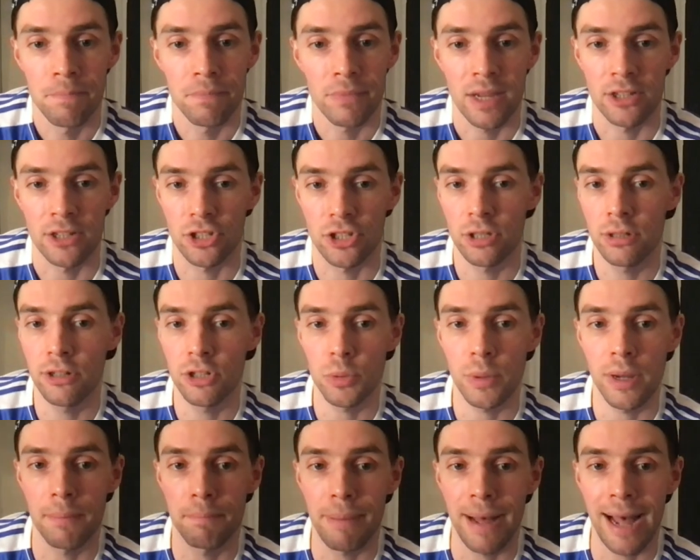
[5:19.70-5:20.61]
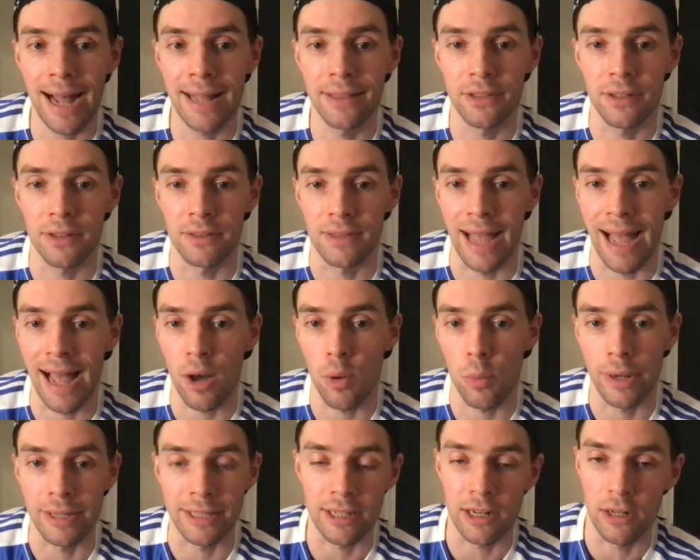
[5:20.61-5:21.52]
As soon as we abandoned that,
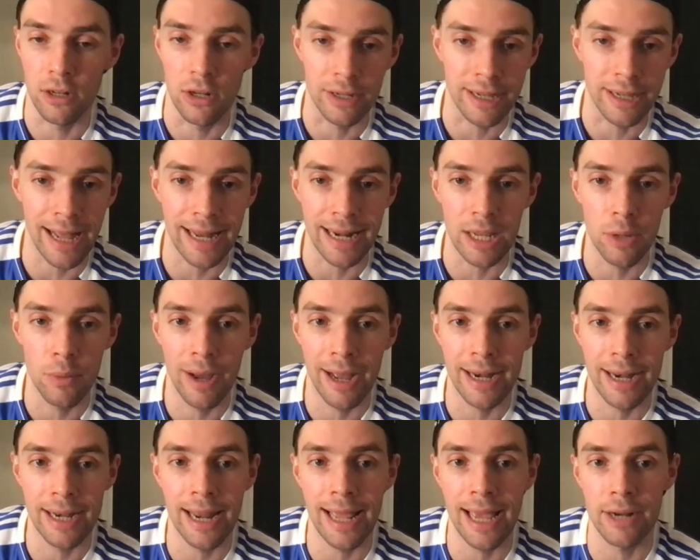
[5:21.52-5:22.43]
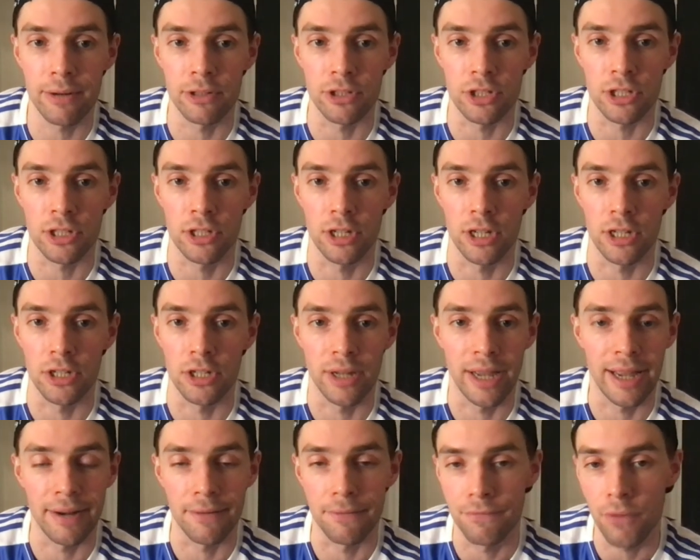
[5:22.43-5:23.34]
we didn't look anywhere near as good,
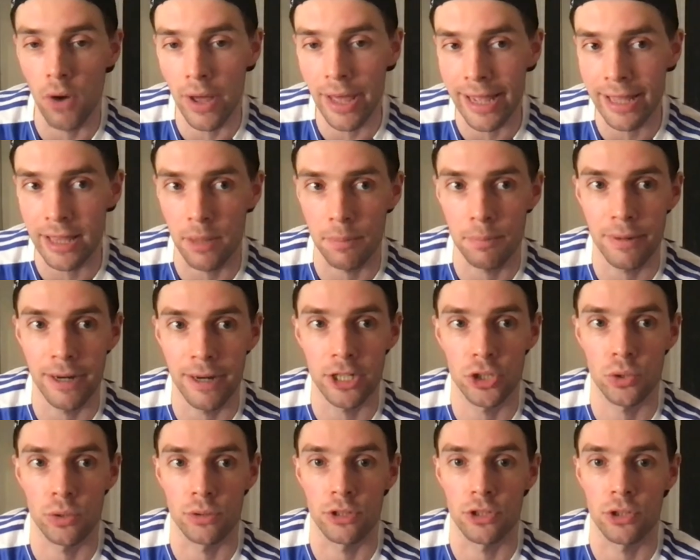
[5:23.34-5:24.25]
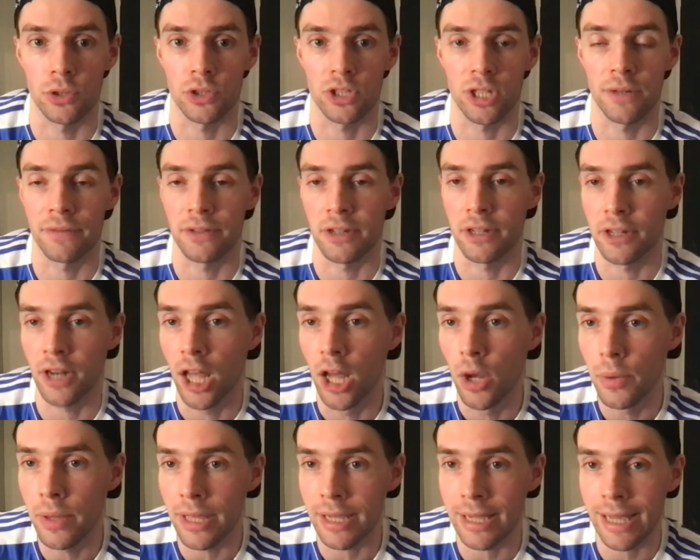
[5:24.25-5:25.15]
inviting the pressure onto yourself.
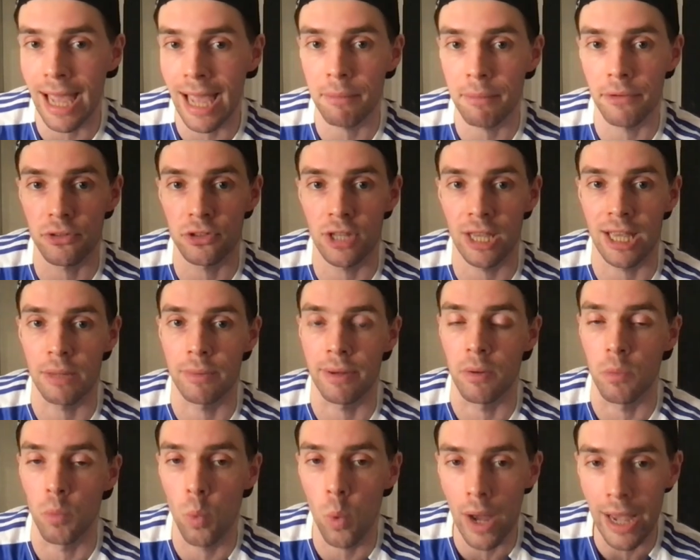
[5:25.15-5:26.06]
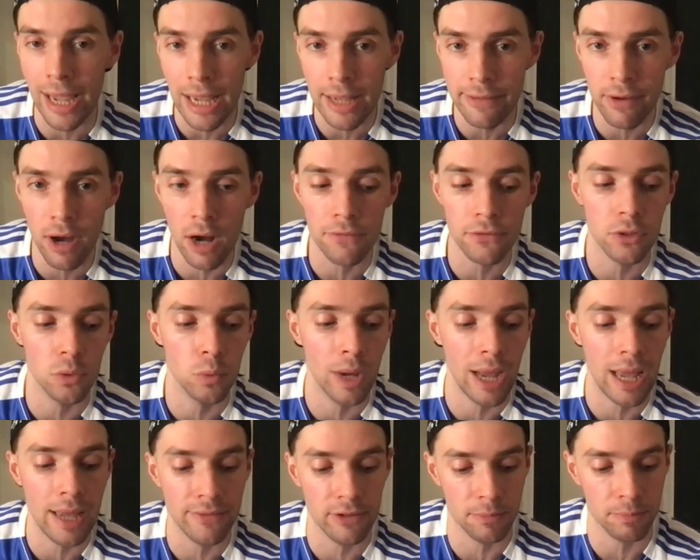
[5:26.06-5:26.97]
With a game of City, when wave after
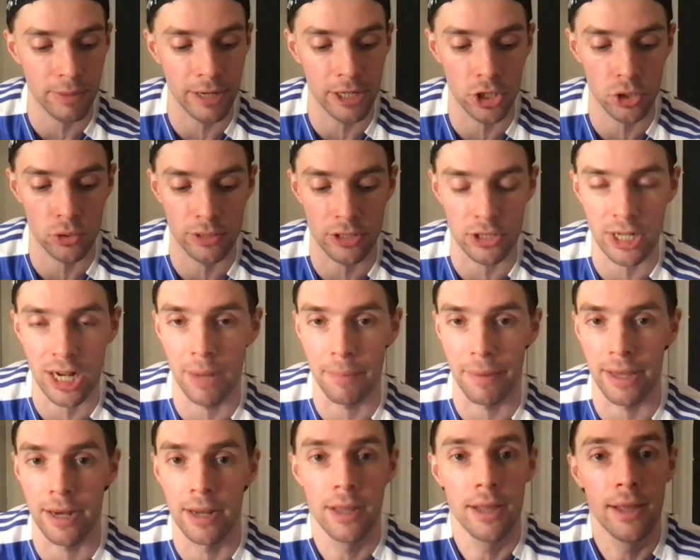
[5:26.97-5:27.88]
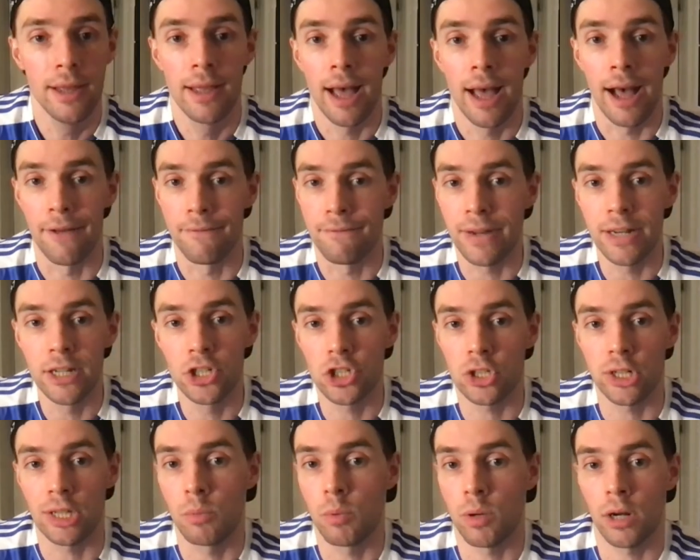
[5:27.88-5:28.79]
wave of pressure is coming,
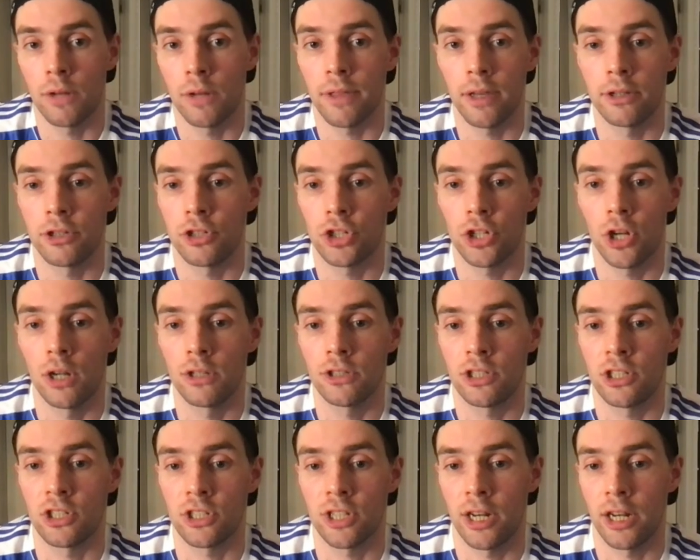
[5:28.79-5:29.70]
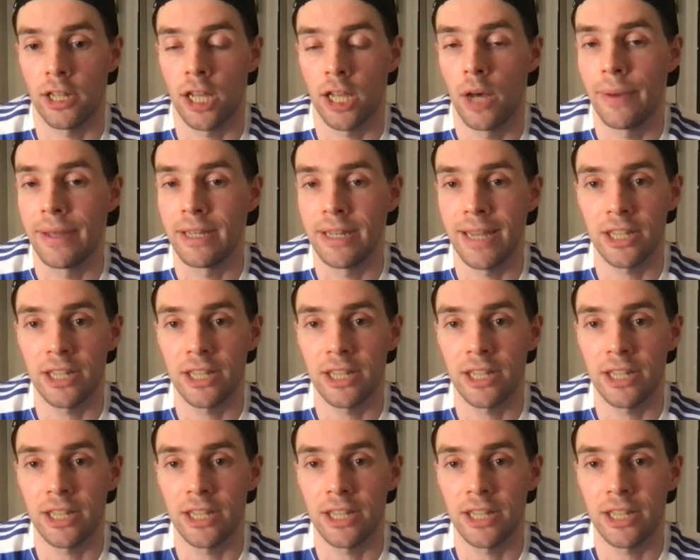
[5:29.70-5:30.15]
eventually one of those chances is going to go in.